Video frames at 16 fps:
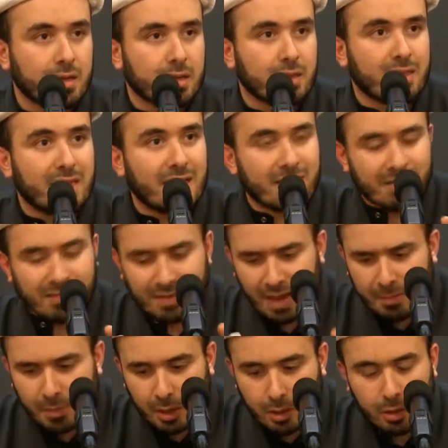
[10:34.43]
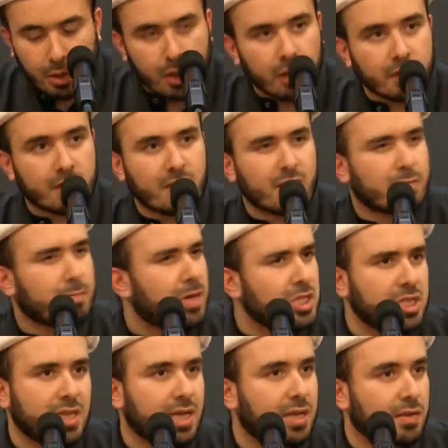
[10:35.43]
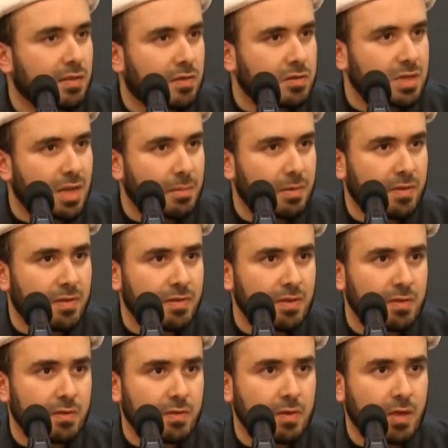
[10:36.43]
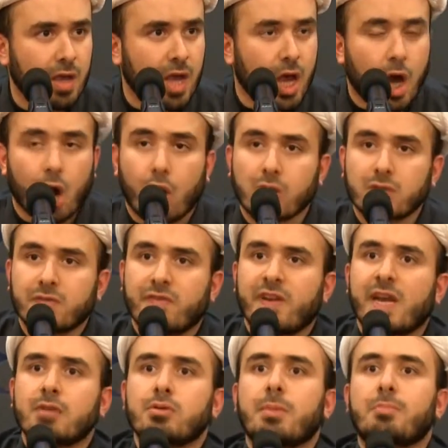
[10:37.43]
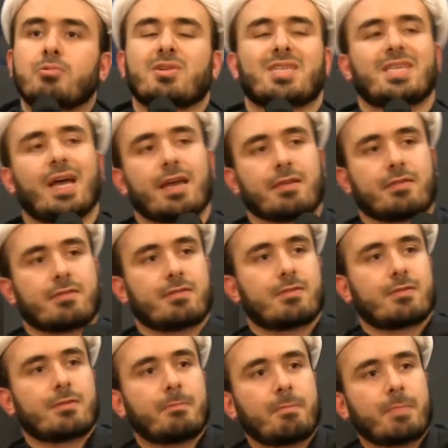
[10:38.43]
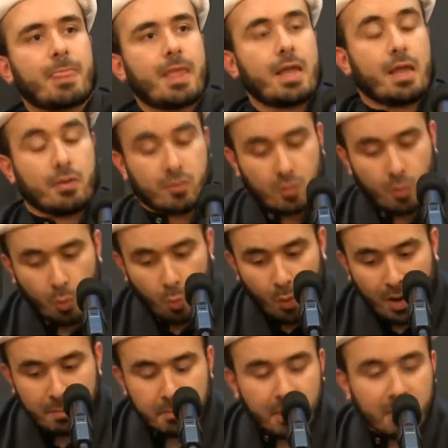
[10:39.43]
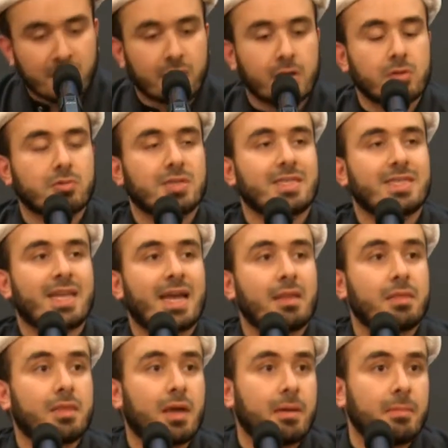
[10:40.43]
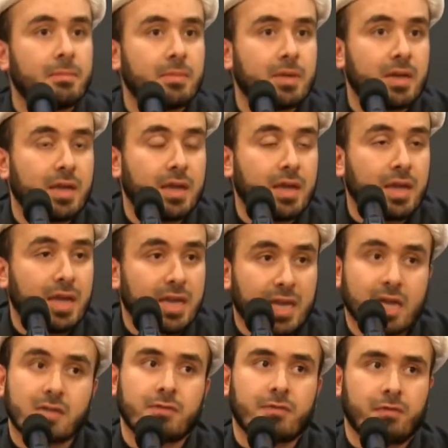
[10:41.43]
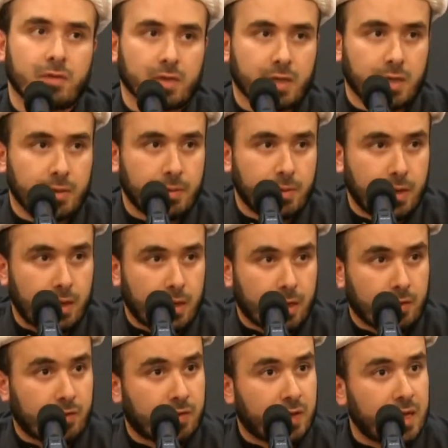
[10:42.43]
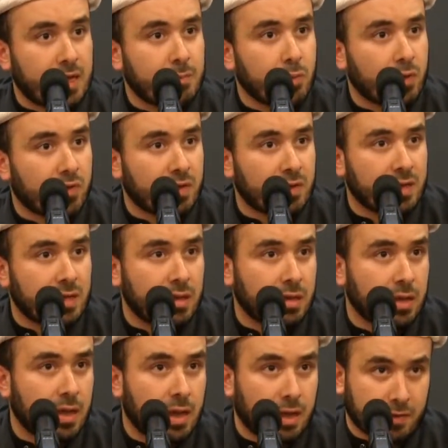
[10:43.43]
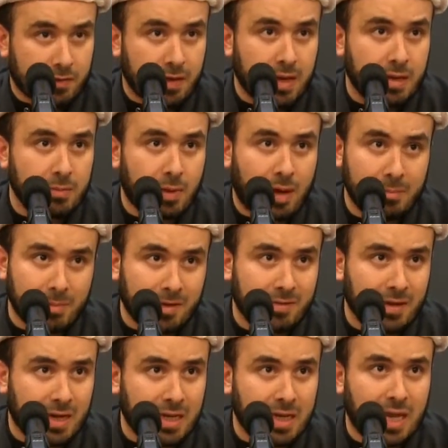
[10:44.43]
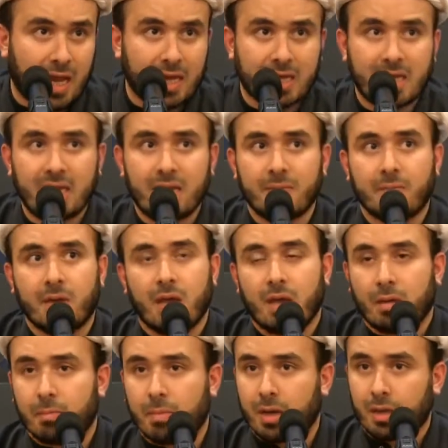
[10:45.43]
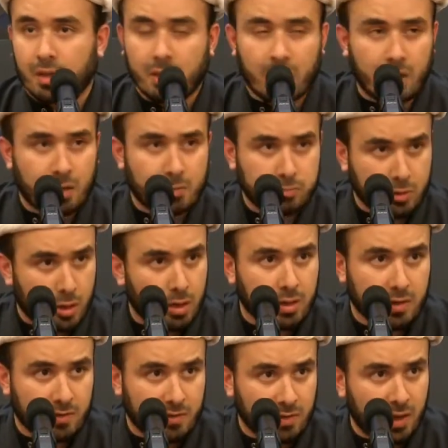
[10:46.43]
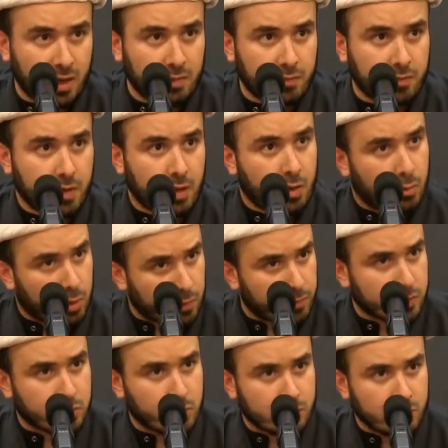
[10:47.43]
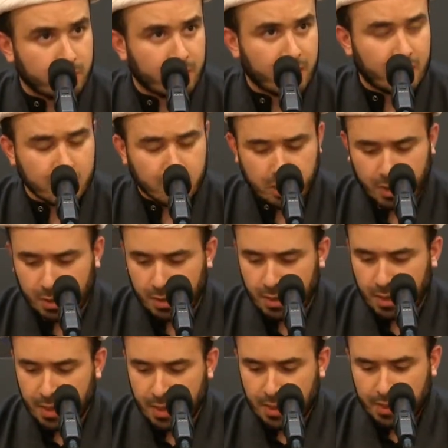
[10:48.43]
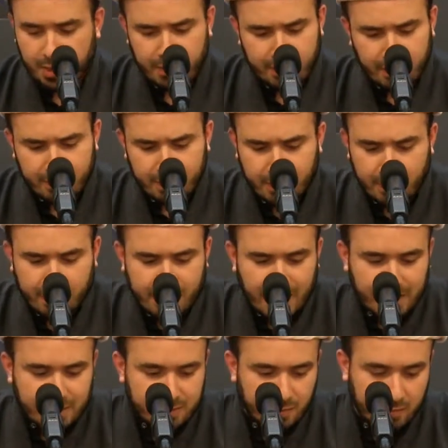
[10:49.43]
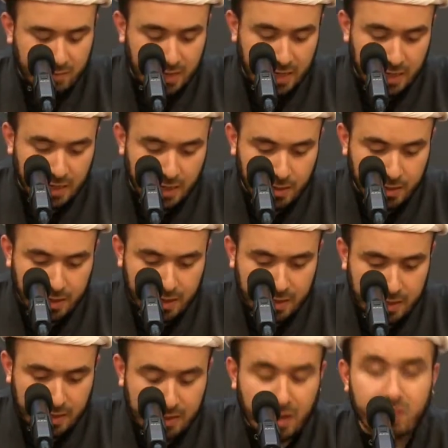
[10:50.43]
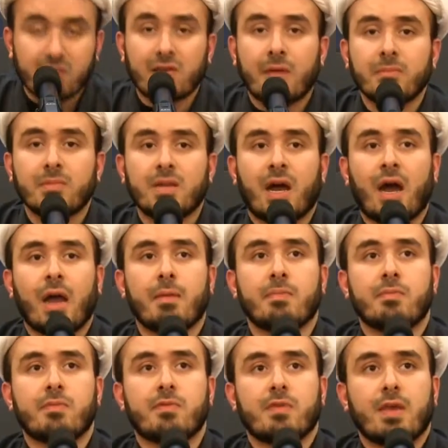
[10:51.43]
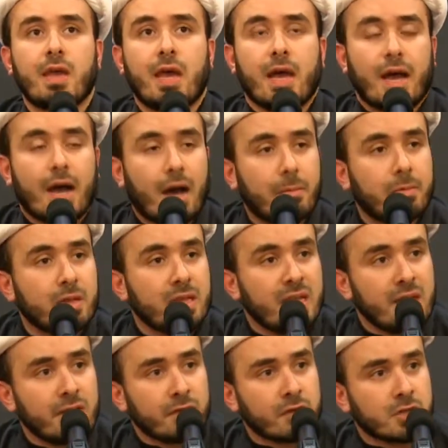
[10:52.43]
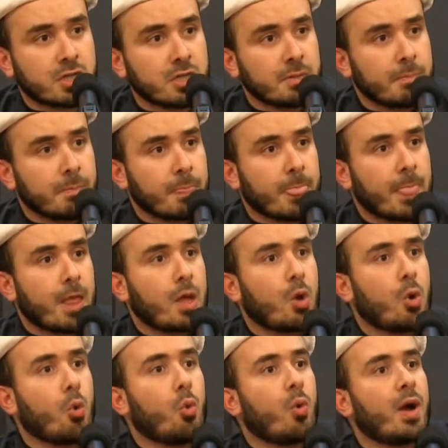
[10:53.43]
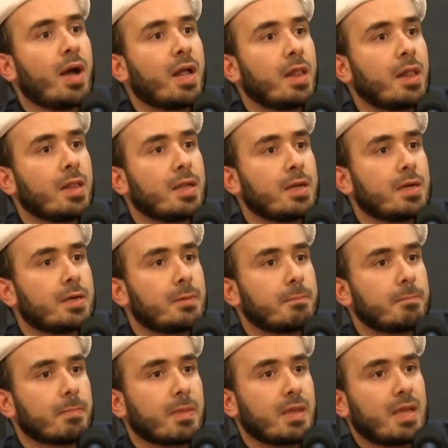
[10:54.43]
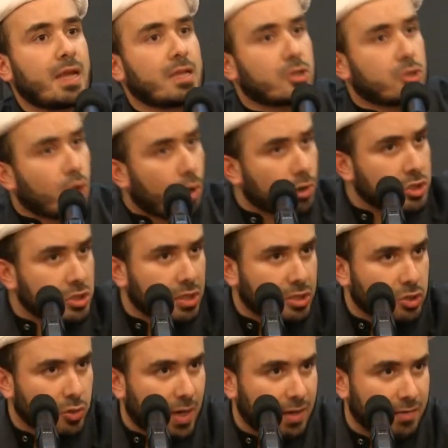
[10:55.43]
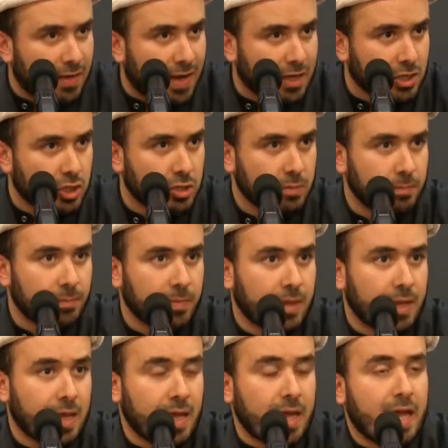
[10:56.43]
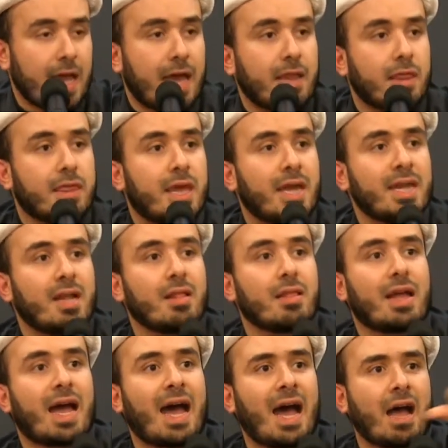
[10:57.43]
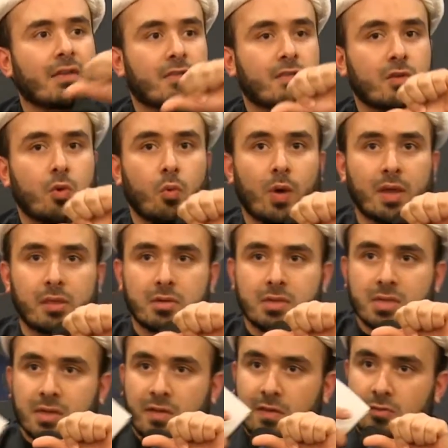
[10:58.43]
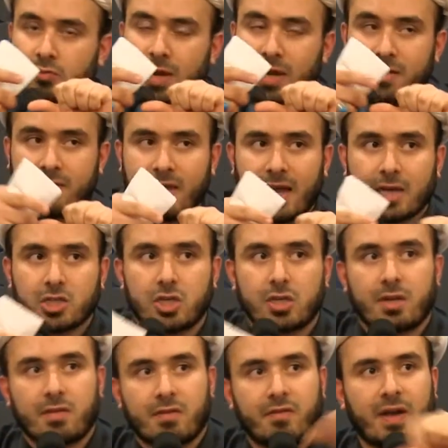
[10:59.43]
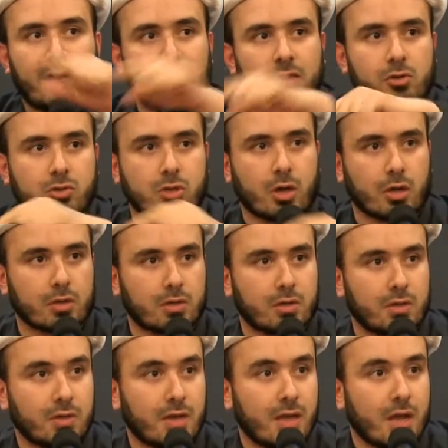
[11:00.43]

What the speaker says: The Islamic laws, especially concerning business, are very precise. And so one must understand them carefully. Sayyid Muhsin Sayyid Muhammad Sa'id al-Hakim, may Allah prolong his life, one of our current maraja, he says it is sad to see that sometimes a believer will indulge in a transaction and then he'll ask whether this transaction is valid or not,